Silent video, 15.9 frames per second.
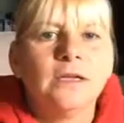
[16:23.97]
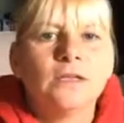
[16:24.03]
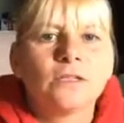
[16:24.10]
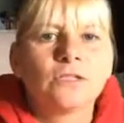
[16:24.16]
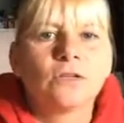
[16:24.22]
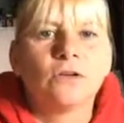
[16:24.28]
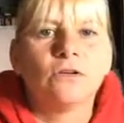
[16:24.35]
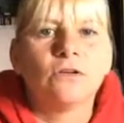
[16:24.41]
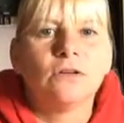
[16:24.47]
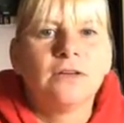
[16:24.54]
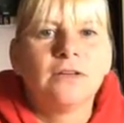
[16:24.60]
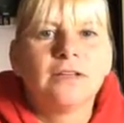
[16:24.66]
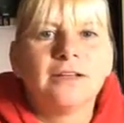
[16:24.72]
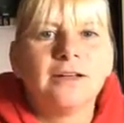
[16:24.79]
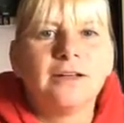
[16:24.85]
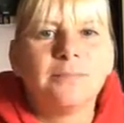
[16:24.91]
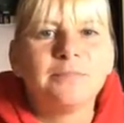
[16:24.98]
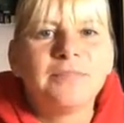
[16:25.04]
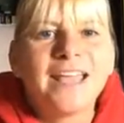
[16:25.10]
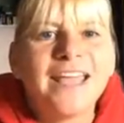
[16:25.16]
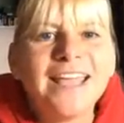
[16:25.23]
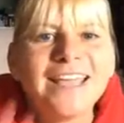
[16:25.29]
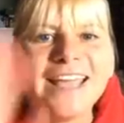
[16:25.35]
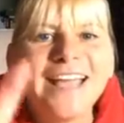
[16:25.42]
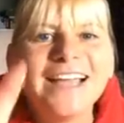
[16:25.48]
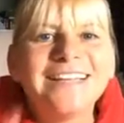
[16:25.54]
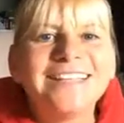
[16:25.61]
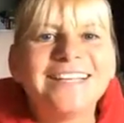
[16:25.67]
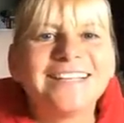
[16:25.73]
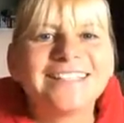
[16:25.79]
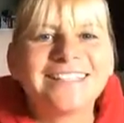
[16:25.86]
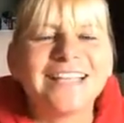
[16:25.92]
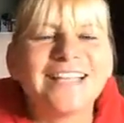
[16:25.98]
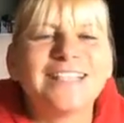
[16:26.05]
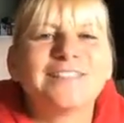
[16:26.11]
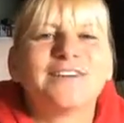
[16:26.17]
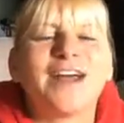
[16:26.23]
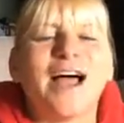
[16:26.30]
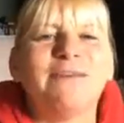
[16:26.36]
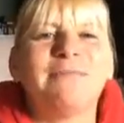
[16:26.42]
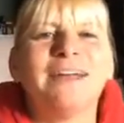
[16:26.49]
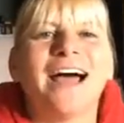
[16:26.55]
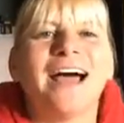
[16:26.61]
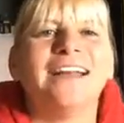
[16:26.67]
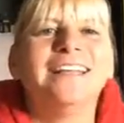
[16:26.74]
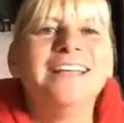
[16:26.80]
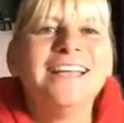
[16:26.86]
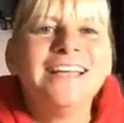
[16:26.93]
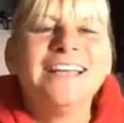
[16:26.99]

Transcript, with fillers: So um, hey, Candace, thanks for hopping on.